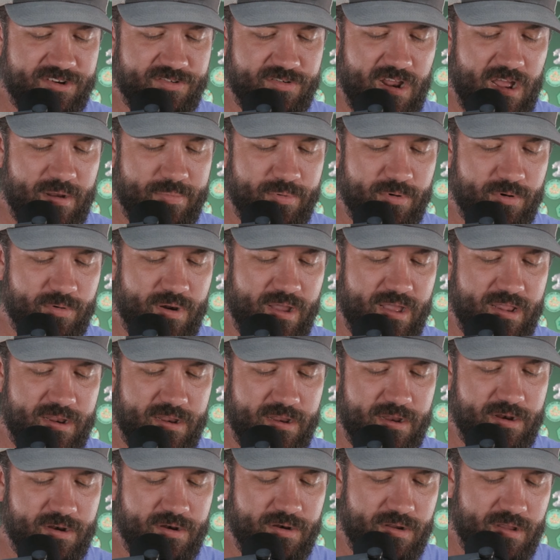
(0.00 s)
trapper right
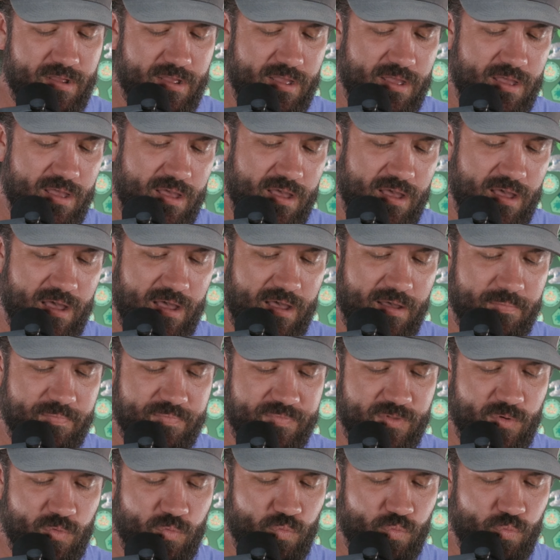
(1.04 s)
here.
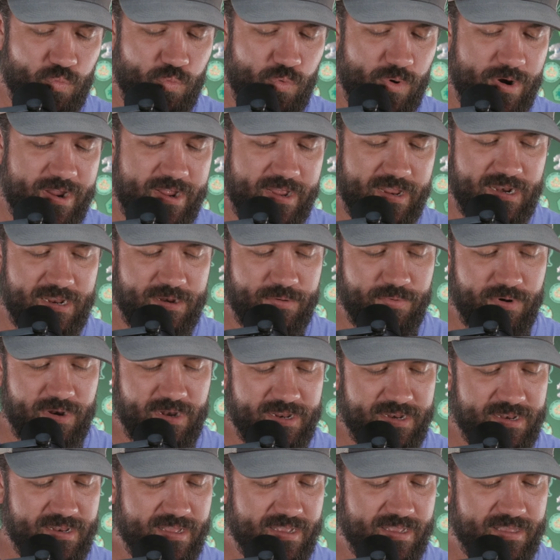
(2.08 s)
Um, really,
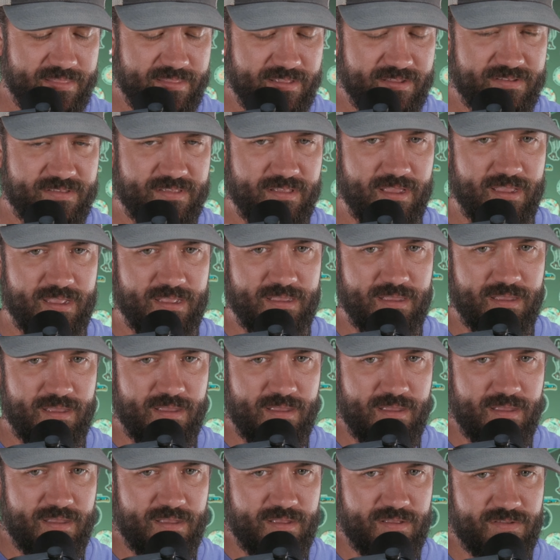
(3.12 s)
really digging this thing.
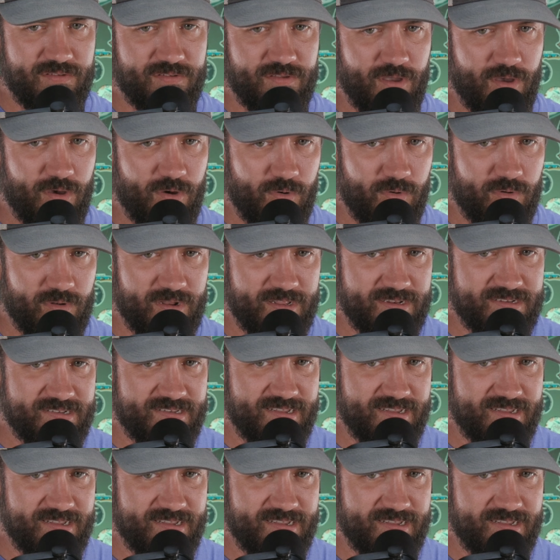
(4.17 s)
So let's